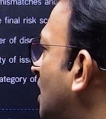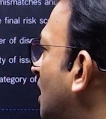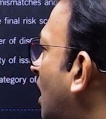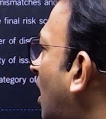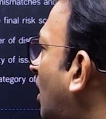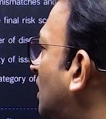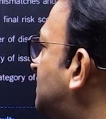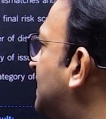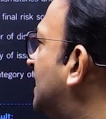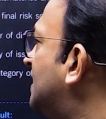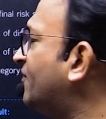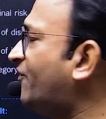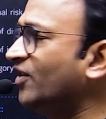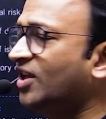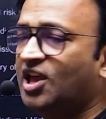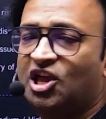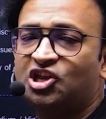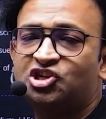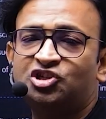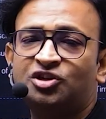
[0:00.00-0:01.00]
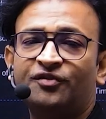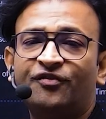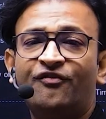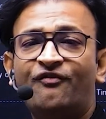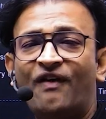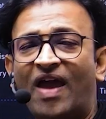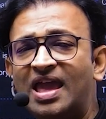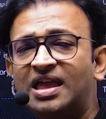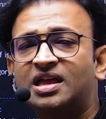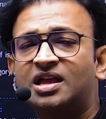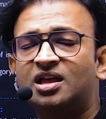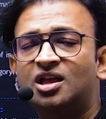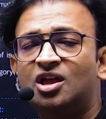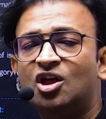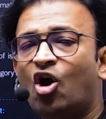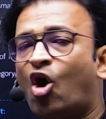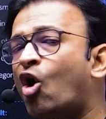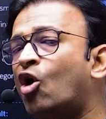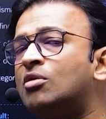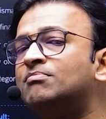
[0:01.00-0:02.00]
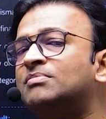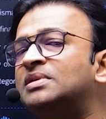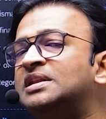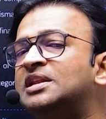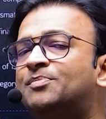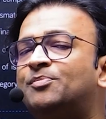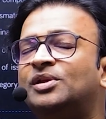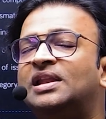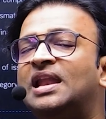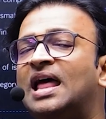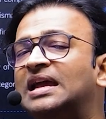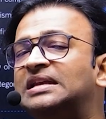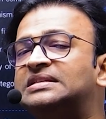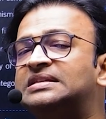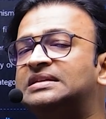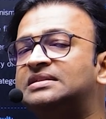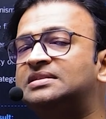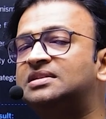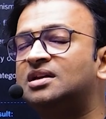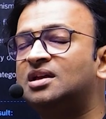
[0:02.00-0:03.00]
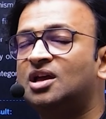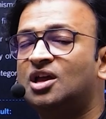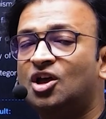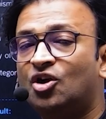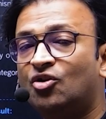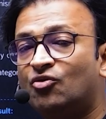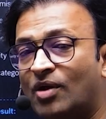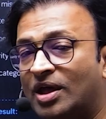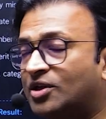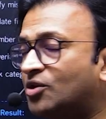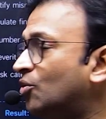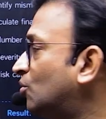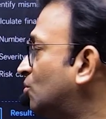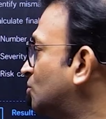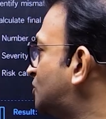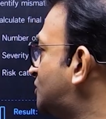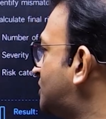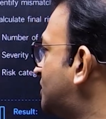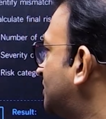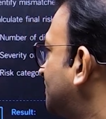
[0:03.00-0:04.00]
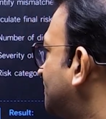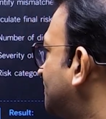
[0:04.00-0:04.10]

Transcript: identification of fake or manipulated records.